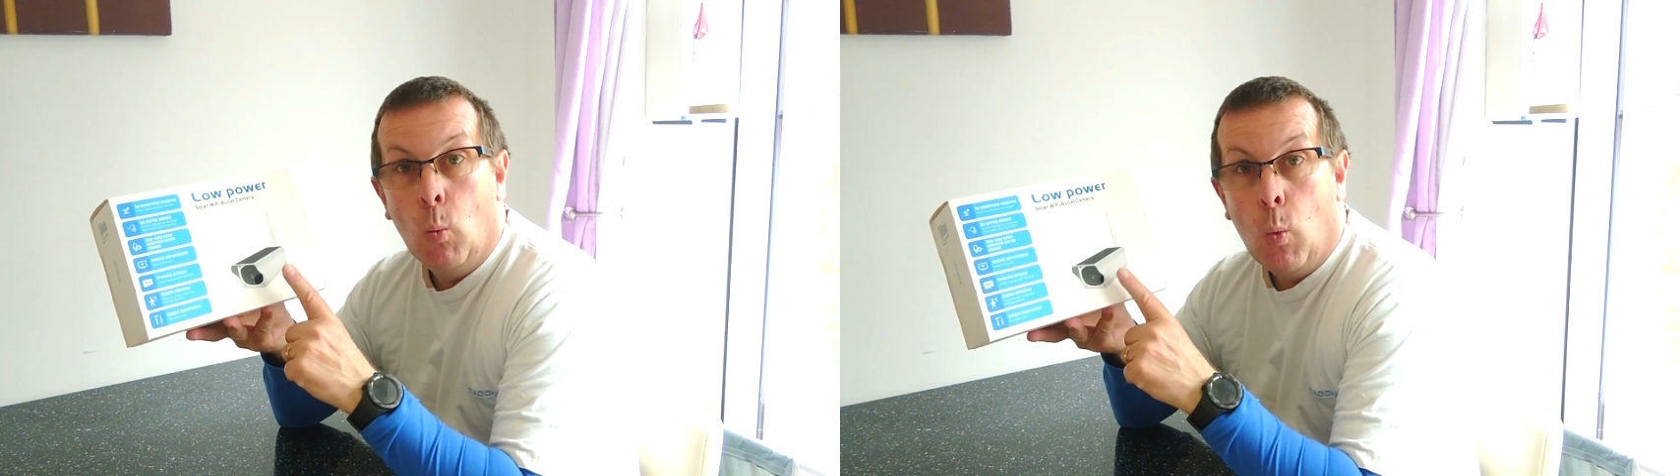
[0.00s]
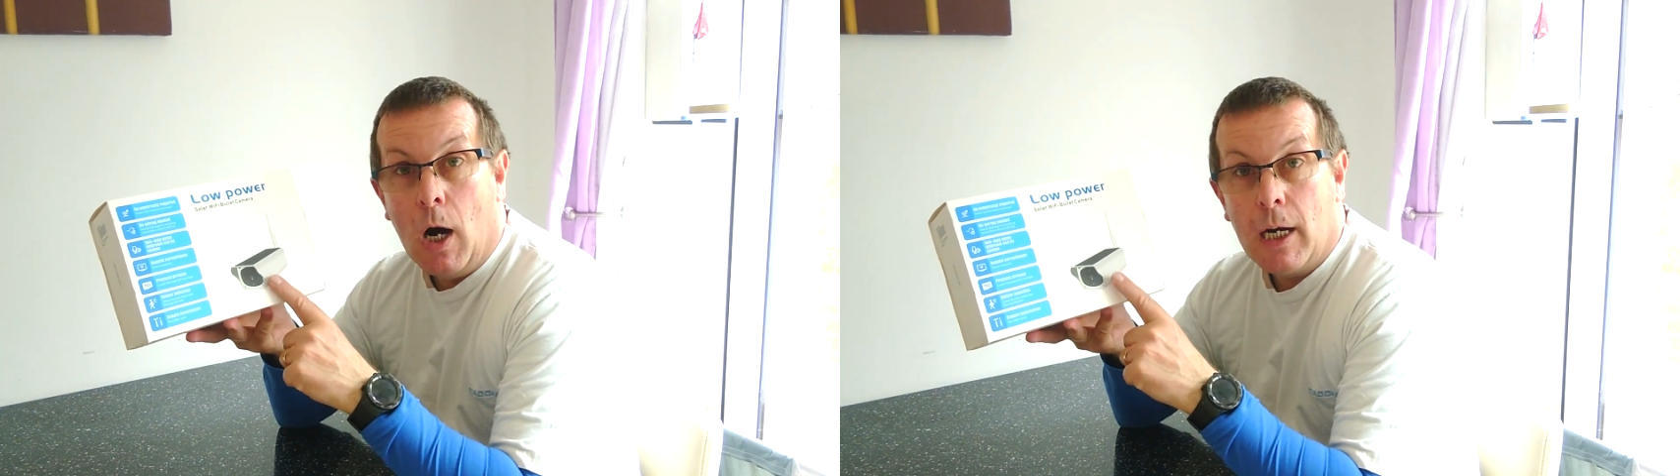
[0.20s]

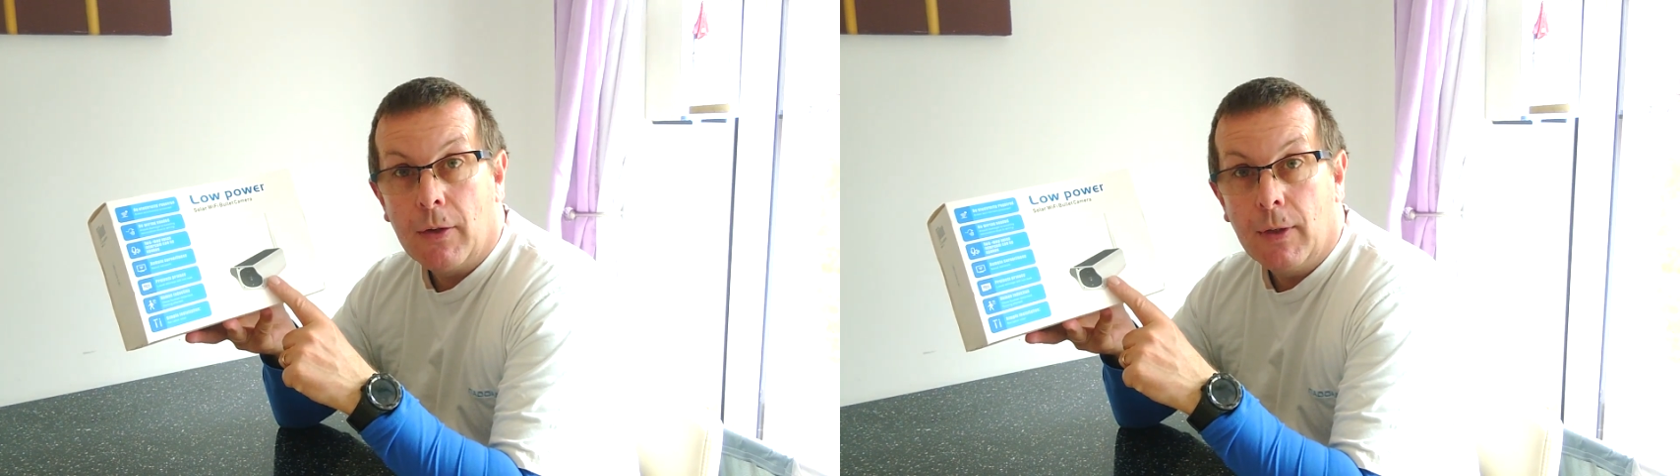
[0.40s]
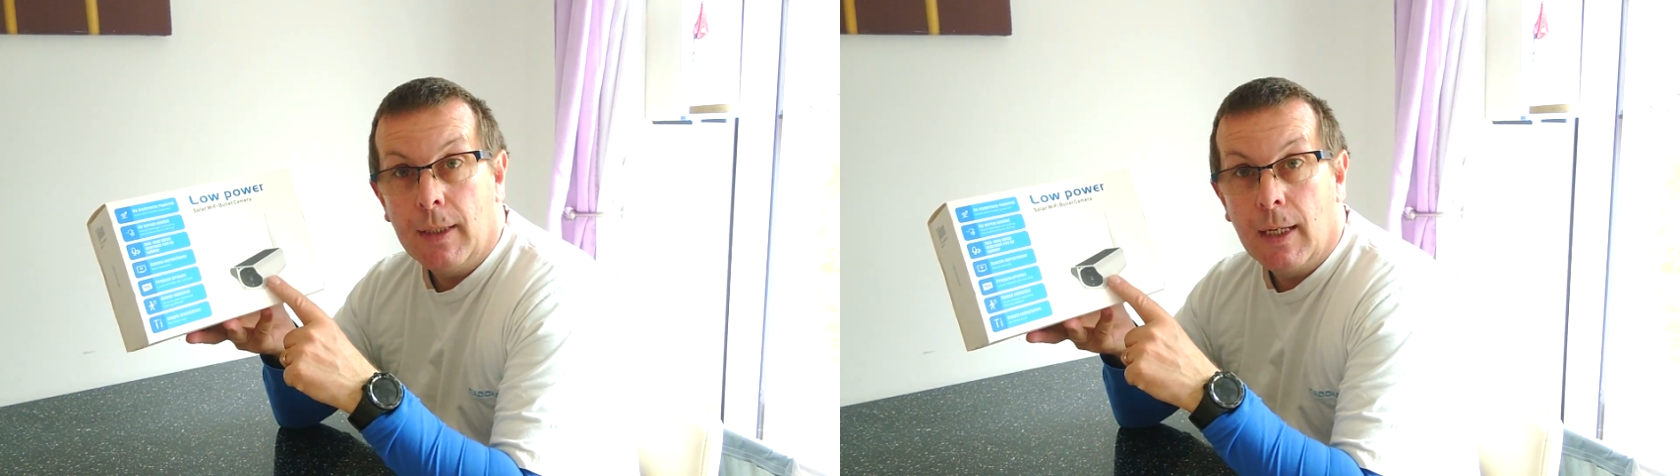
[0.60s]

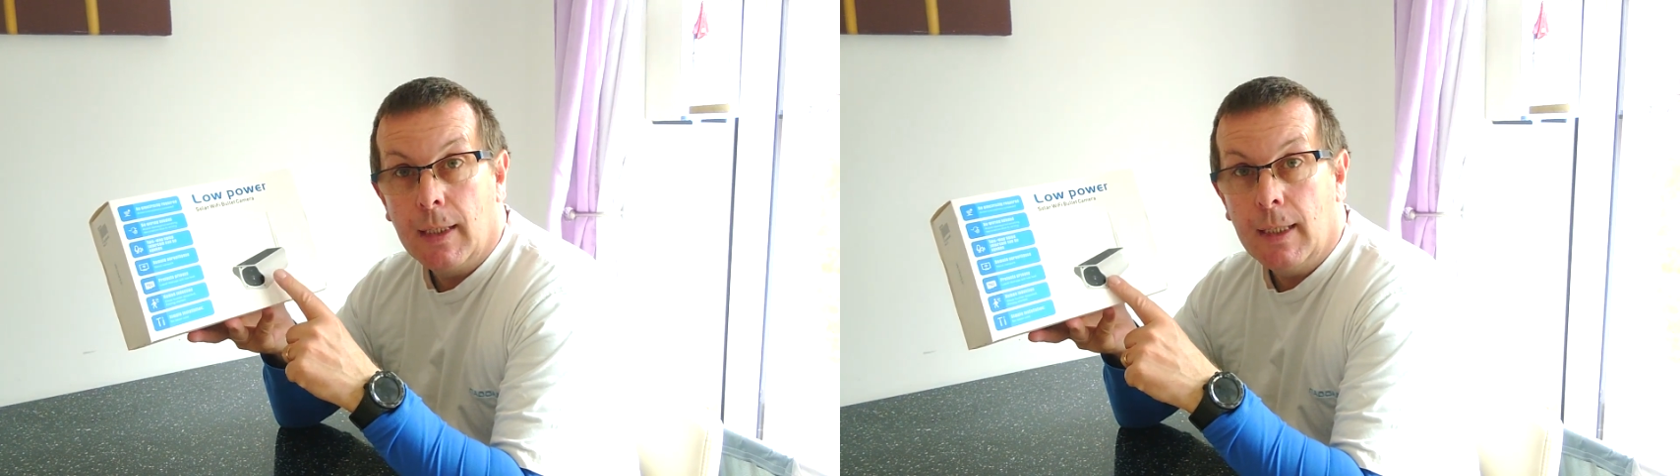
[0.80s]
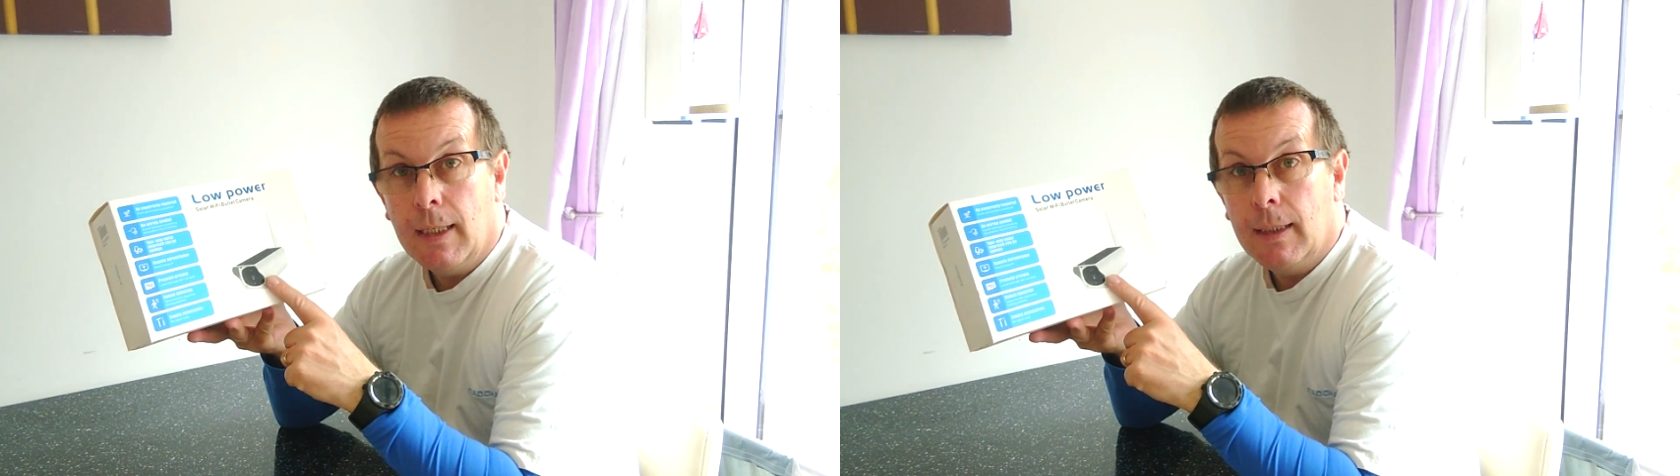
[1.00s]
wiring
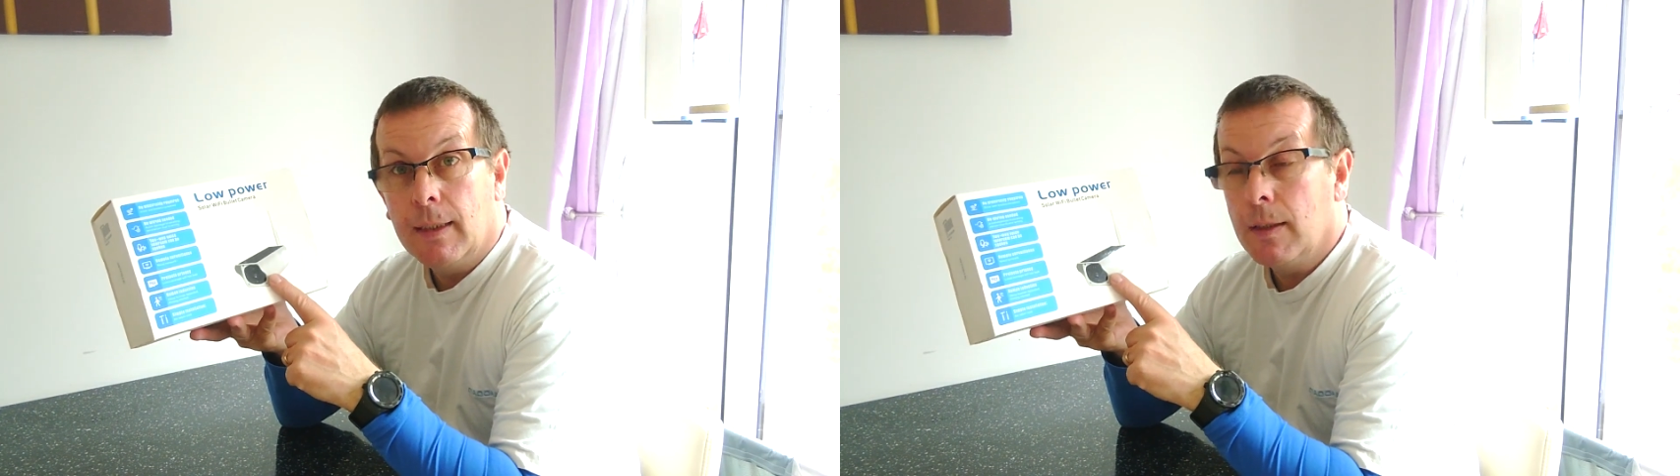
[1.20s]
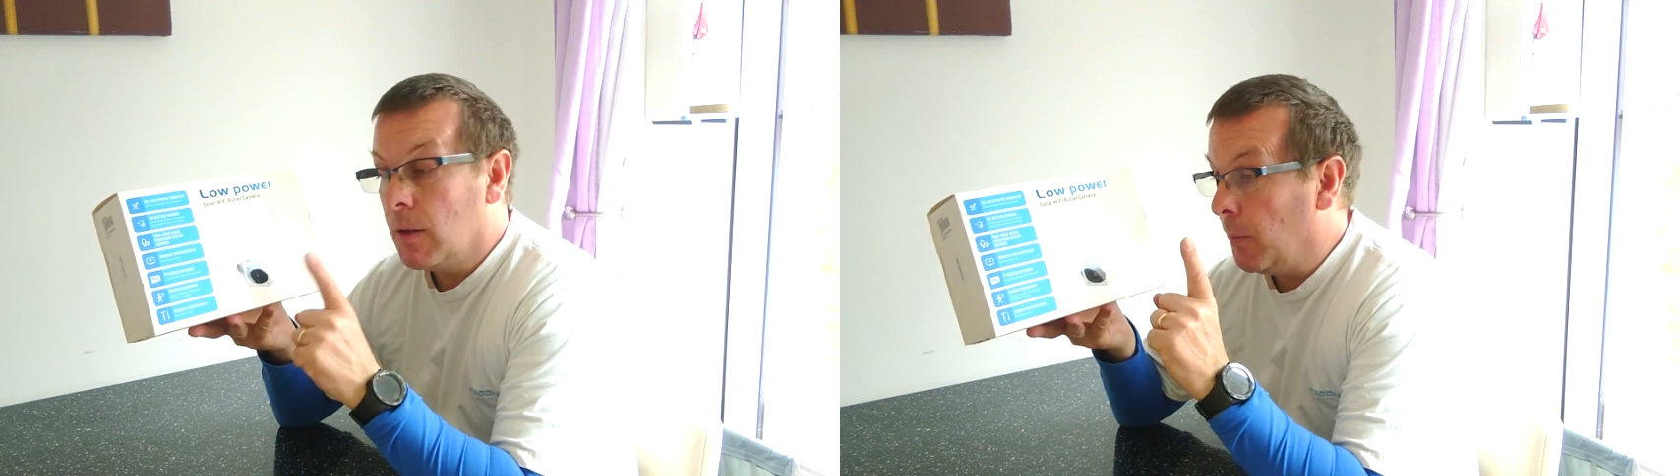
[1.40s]

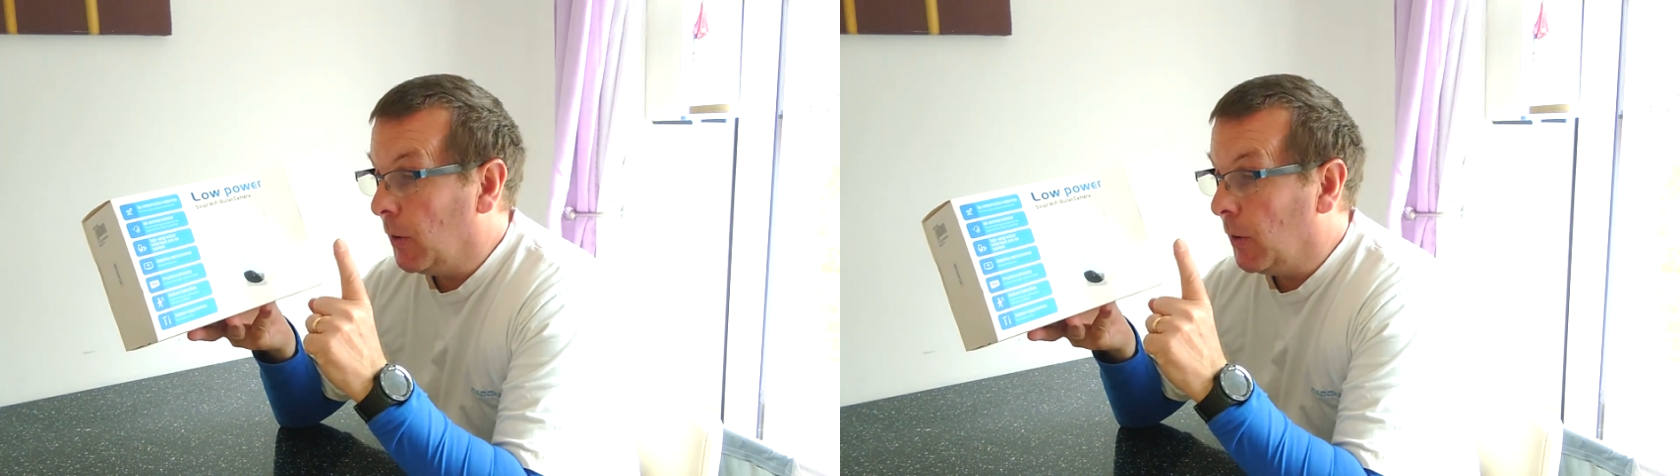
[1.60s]
needed